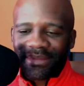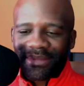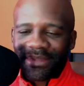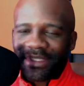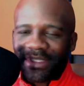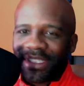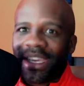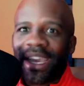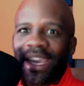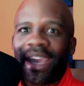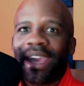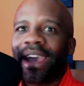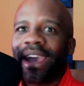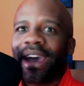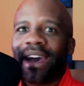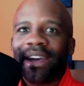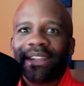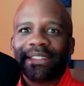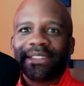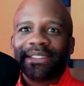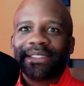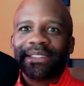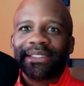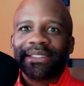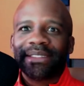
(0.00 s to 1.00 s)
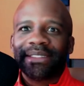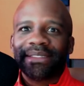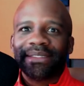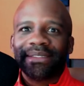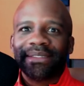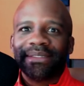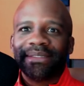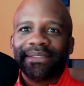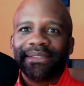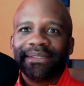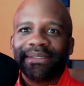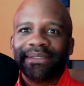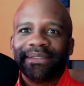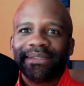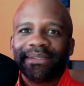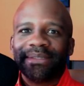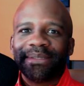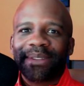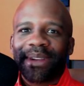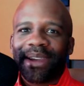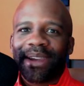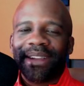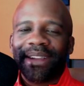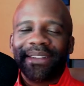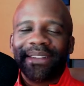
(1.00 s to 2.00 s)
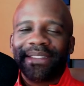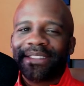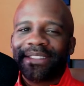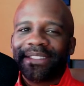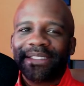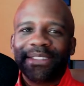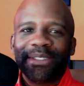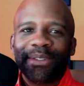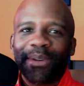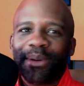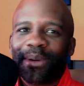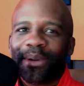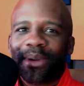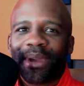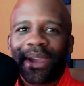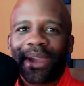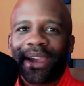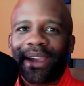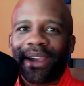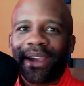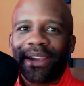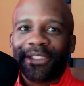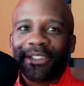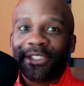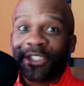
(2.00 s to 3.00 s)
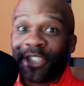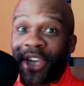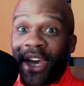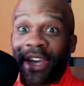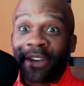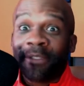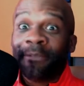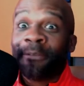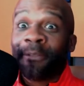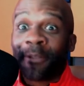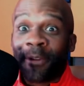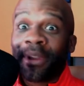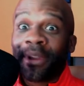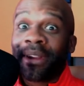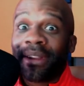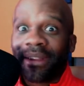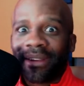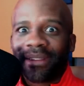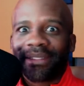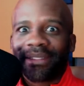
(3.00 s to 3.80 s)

chaos right just total chaos schadenfreude